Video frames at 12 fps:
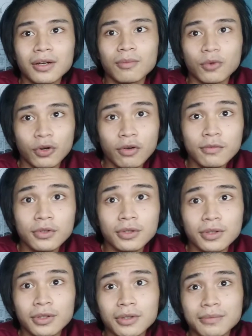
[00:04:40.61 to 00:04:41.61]
Moreover,
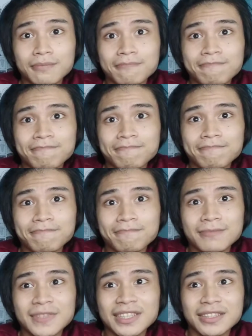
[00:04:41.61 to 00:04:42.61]

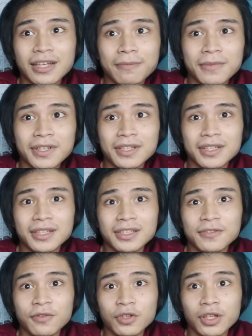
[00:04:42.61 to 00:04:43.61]
this topic is
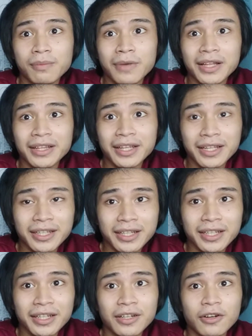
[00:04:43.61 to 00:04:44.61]
fundamentally
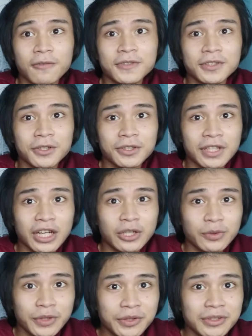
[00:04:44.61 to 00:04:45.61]
of starting
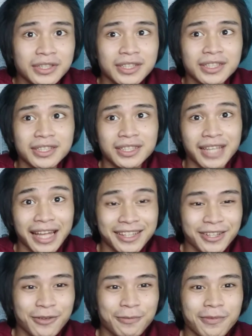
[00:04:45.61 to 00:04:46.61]
Arduino since the
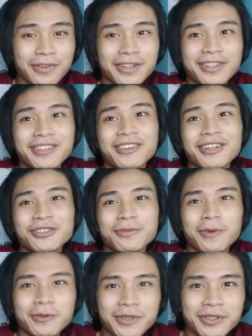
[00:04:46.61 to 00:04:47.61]
title of Introduction to
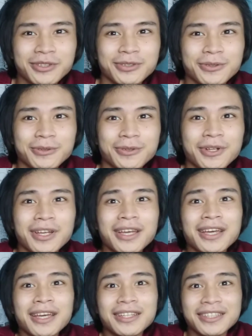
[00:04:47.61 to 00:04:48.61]
Arduino. So
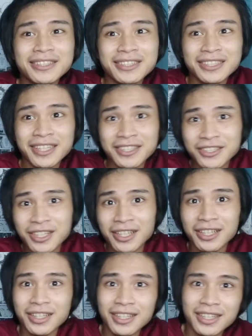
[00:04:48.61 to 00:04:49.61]
this is essential
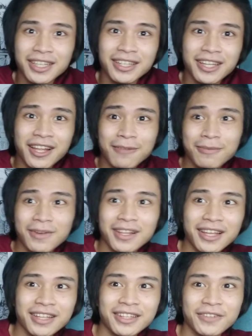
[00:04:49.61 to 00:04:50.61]
that help a
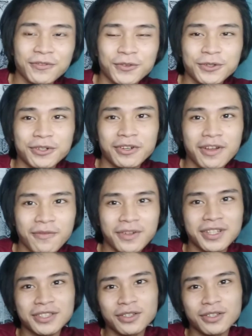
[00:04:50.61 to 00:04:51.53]
lot in future reference.